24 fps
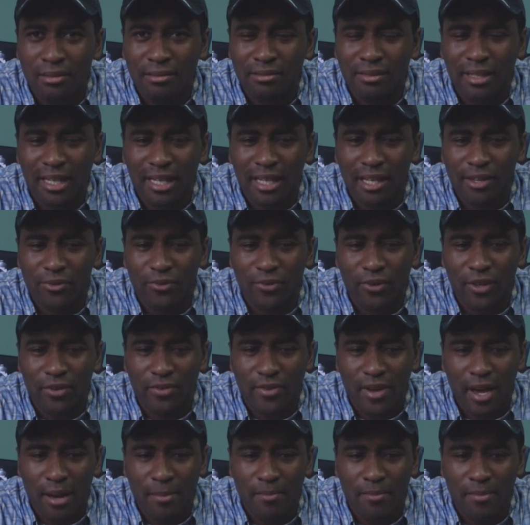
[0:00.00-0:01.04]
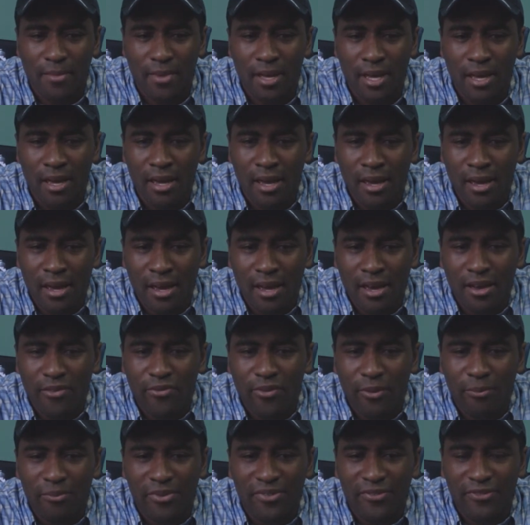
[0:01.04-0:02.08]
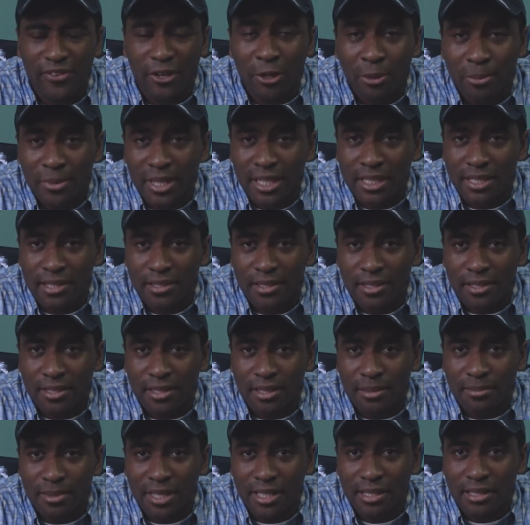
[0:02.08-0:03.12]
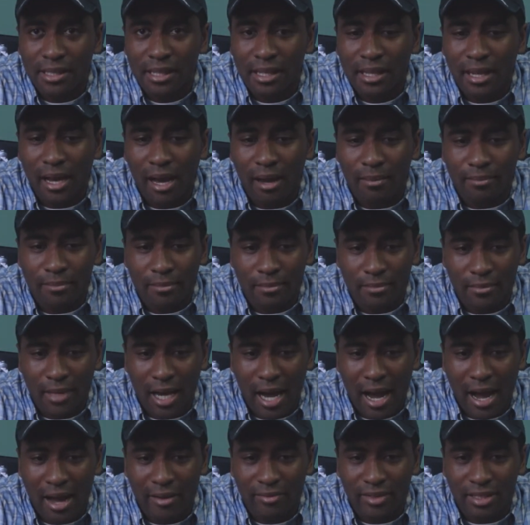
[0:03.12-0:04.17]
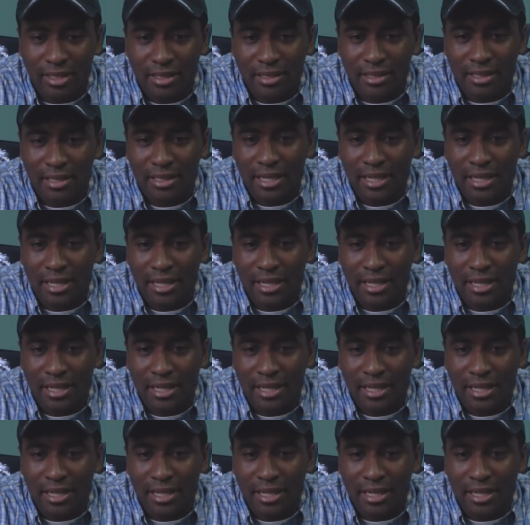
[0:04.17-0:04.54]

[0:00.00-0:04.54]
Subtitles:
Like if I'm filming or something, I'm obviously